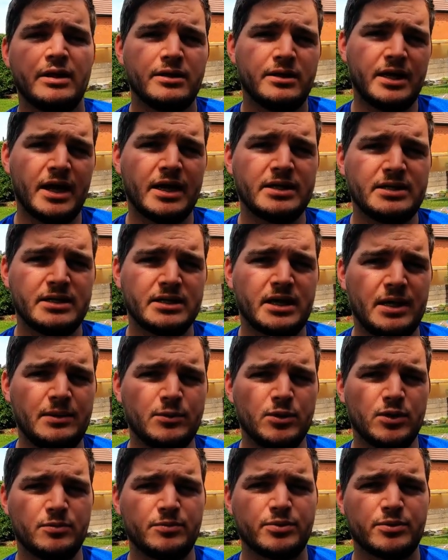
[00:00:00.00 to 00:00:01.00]
The idea
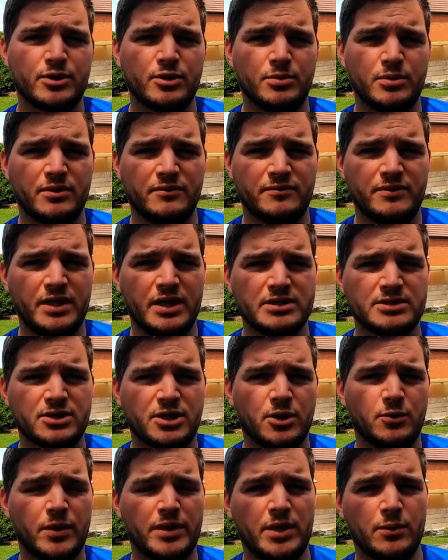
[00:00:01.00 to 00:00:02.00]
came up a couple of years
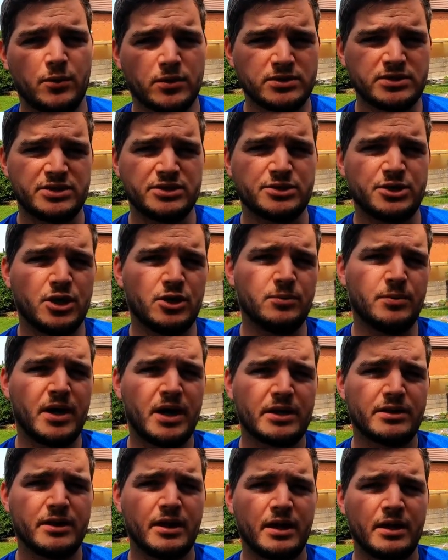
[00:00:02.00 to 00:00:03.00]
ago when they wanted to go
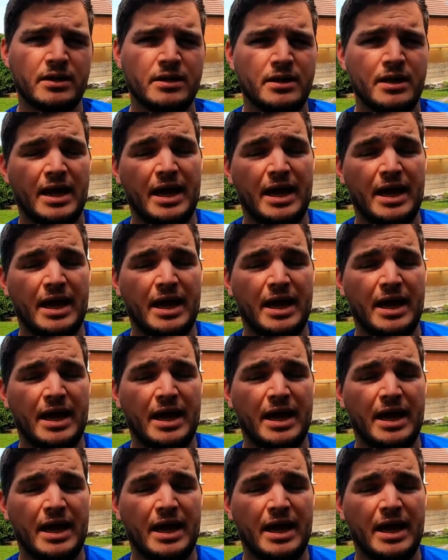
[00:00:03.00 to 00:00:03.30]
back there,